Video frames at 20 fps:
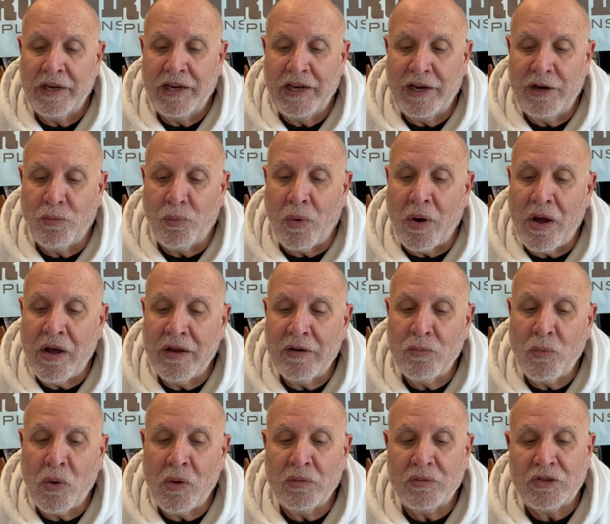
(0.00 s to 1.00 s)

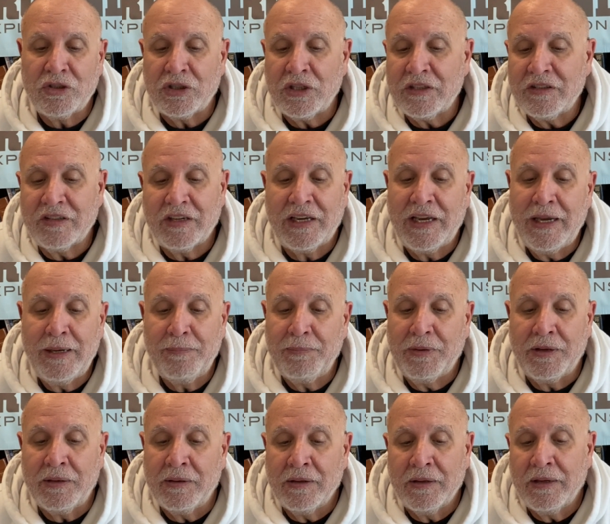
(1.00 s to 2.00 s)
Iran won't just
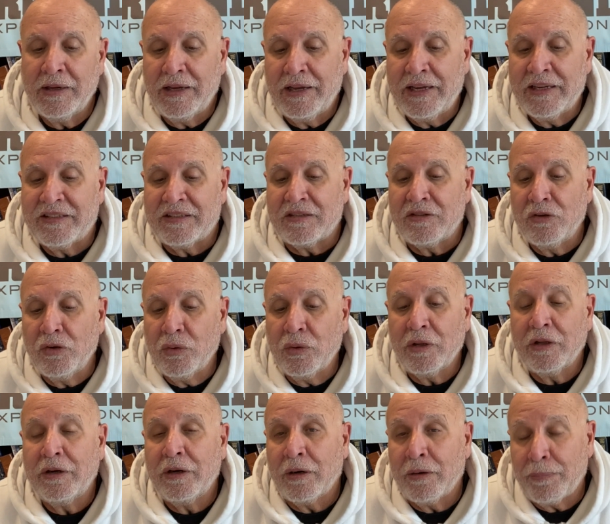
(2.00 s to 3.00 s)
keep its
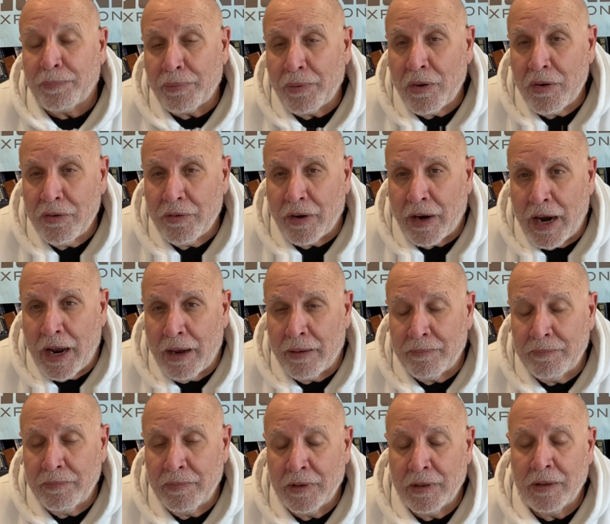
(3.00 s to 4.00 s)
nuclear
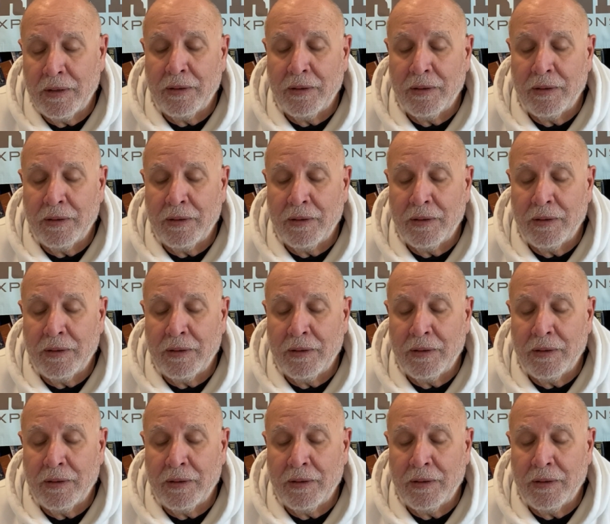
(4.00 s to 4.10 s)
program,